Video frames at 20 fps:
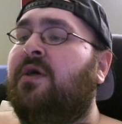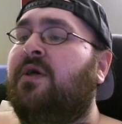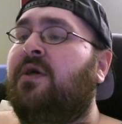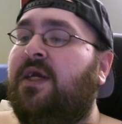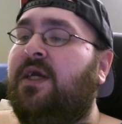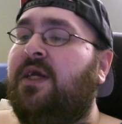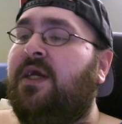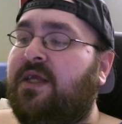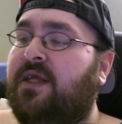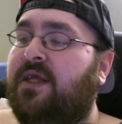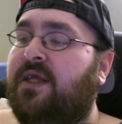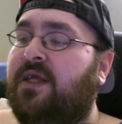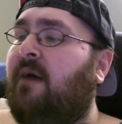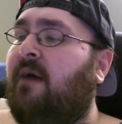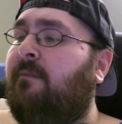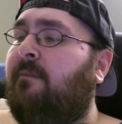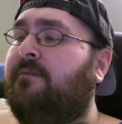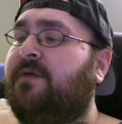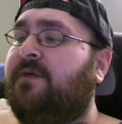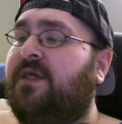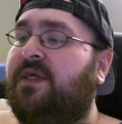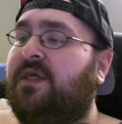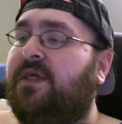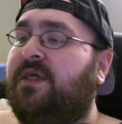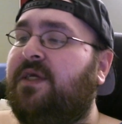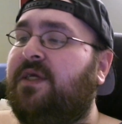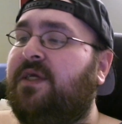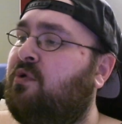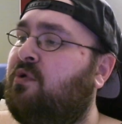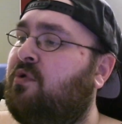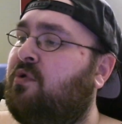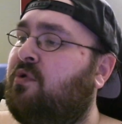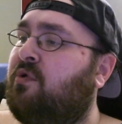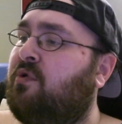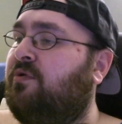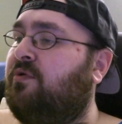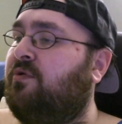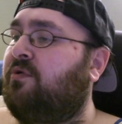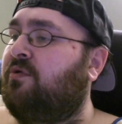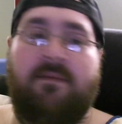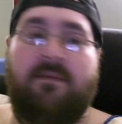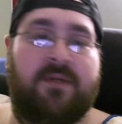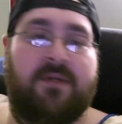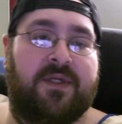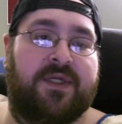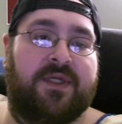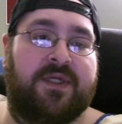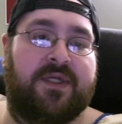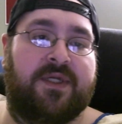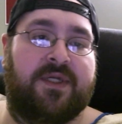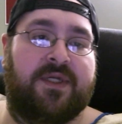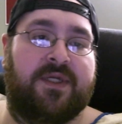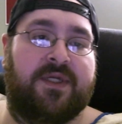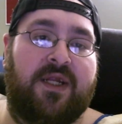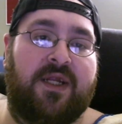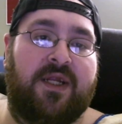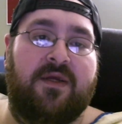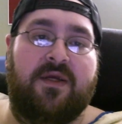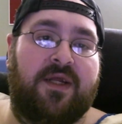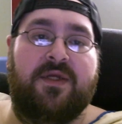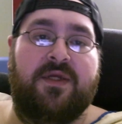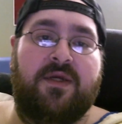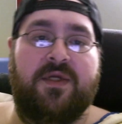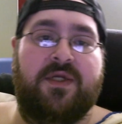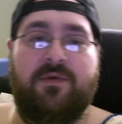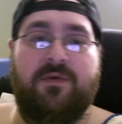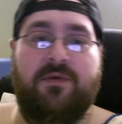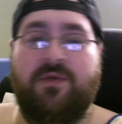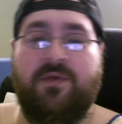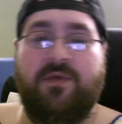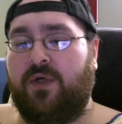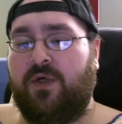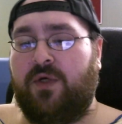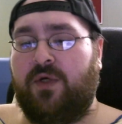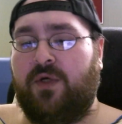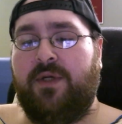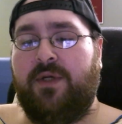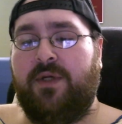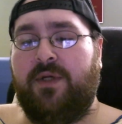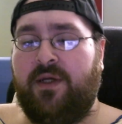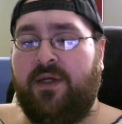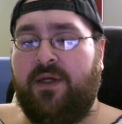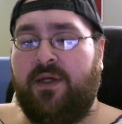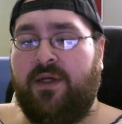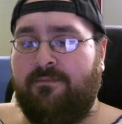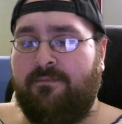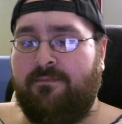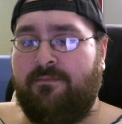and the top says Smoko, and the bottom doesn't say anything. So let's open it up